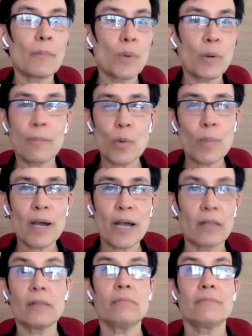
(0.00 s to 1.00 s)

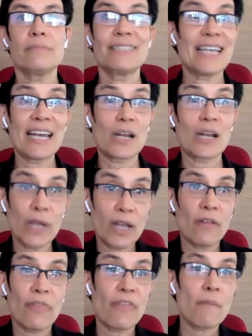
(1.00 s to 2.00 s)
mobile data. We
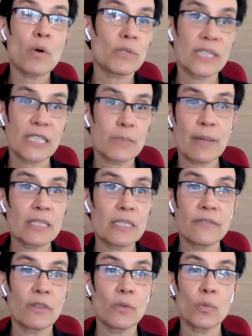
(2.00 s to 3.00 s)
are the most
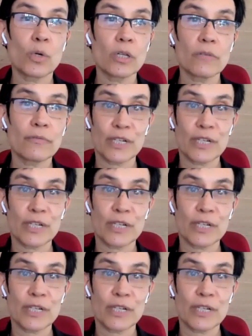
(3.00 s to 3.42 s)
expensive in the world.